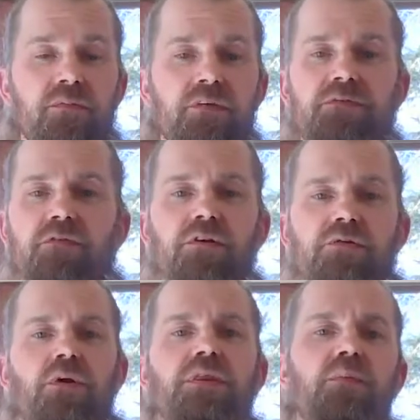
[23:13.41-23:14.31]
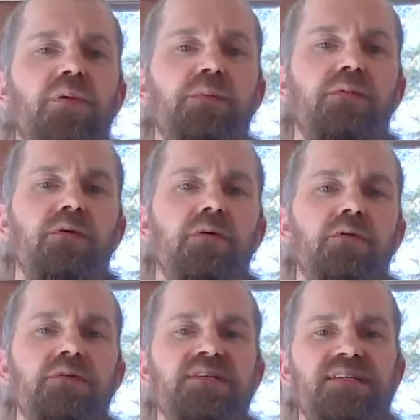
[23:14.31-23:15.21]
Food is one that people
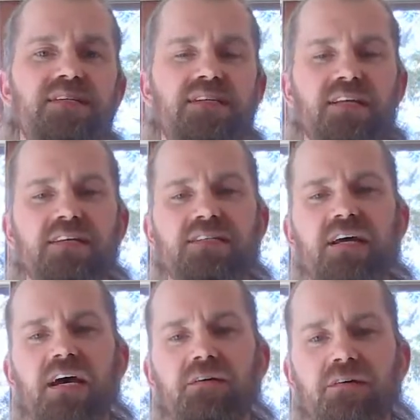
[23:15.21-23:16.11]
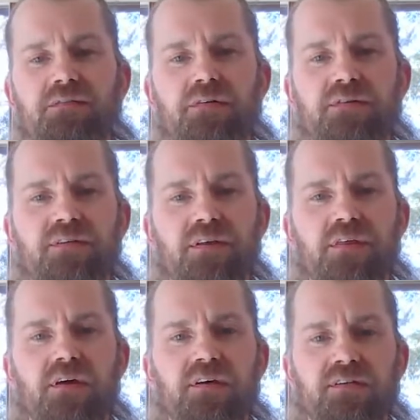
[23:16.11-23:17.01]
to this day refuse to
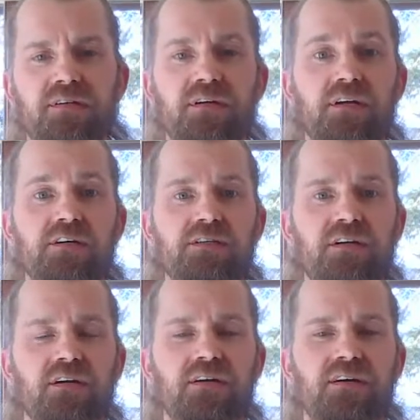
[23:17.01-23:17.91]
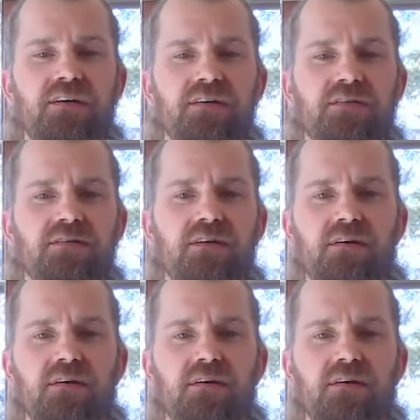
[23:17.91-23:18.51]
think is an addiction, and it is.